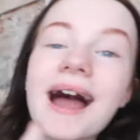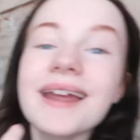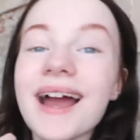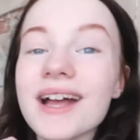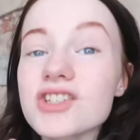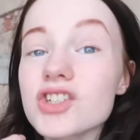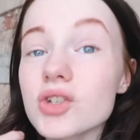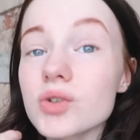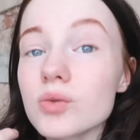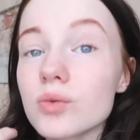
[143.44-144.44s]
I had
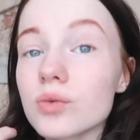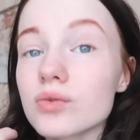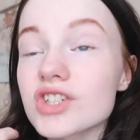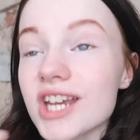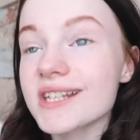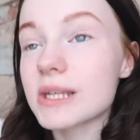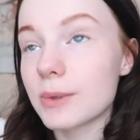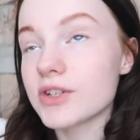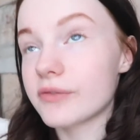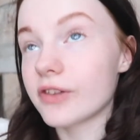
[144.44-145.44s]
to chase a
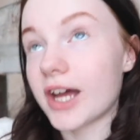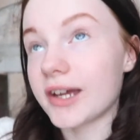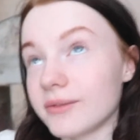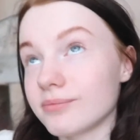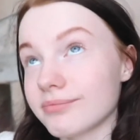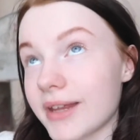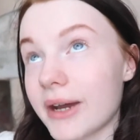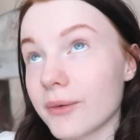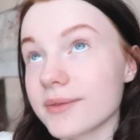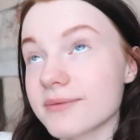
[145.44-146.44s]
butterfly
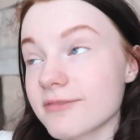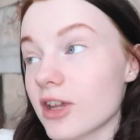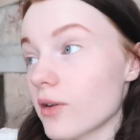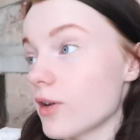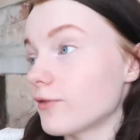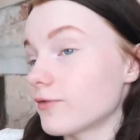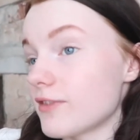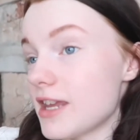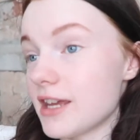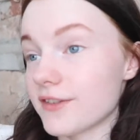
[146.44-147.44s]
out of
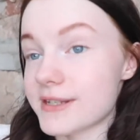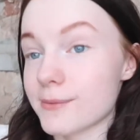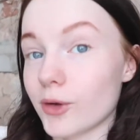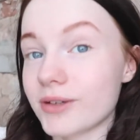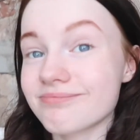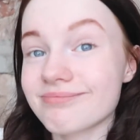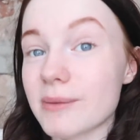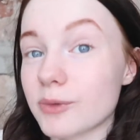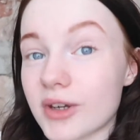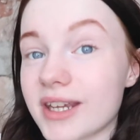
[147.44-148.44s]
here this morning.
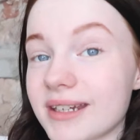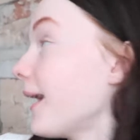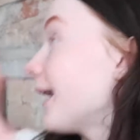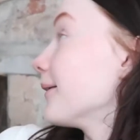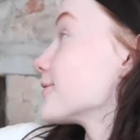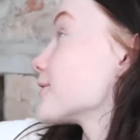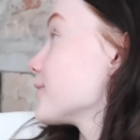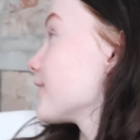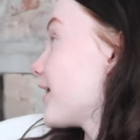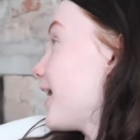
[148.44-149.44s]
I'm not kidding. But I was
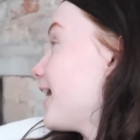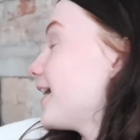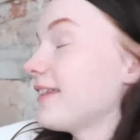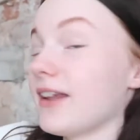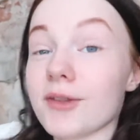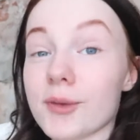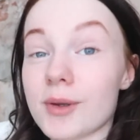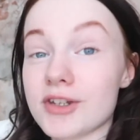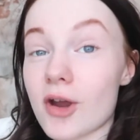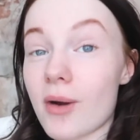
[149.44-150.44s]
over there and then at the
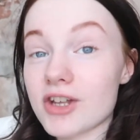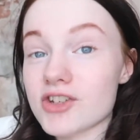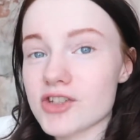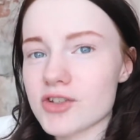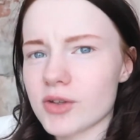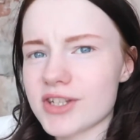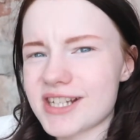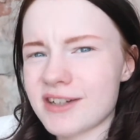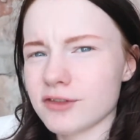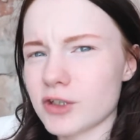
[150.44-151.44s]
window I just saw this
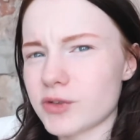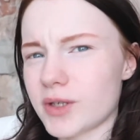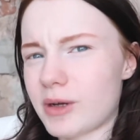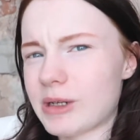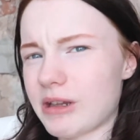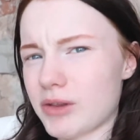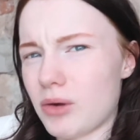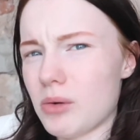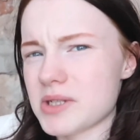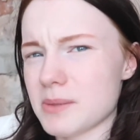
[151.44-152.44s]
thing fluttering around. I
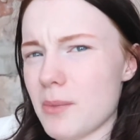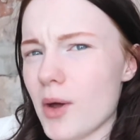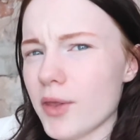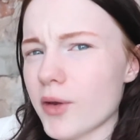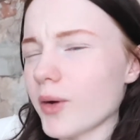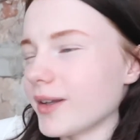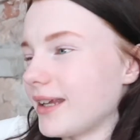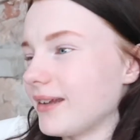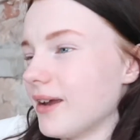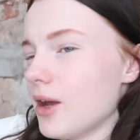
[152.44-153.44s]
thought, oh, there's a moth gotten
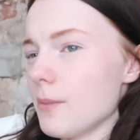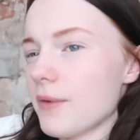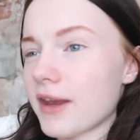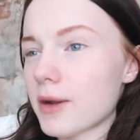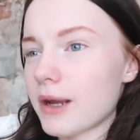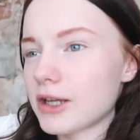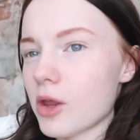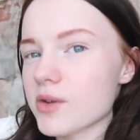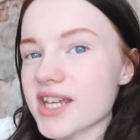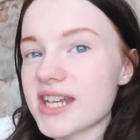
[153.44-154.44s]
in. But then I went
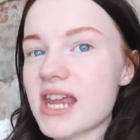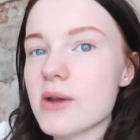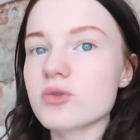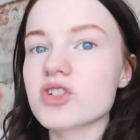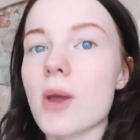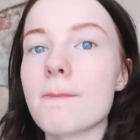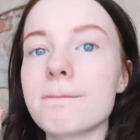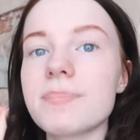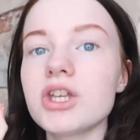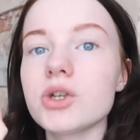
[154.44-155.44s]
closer and it was
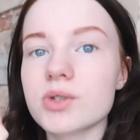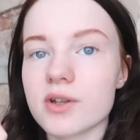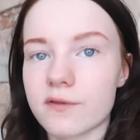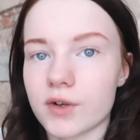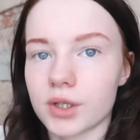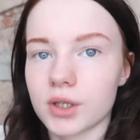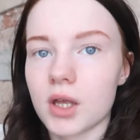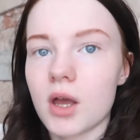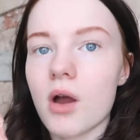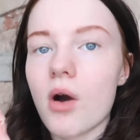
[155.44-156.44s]
beautiful.
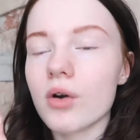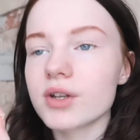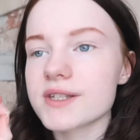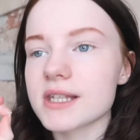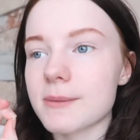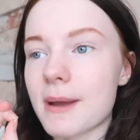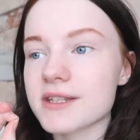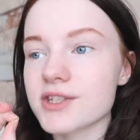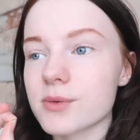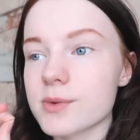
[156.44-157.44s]
Honestly, the
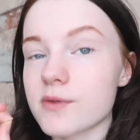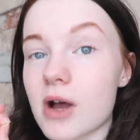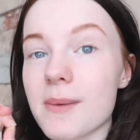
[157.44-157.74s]
patterns were beautiful.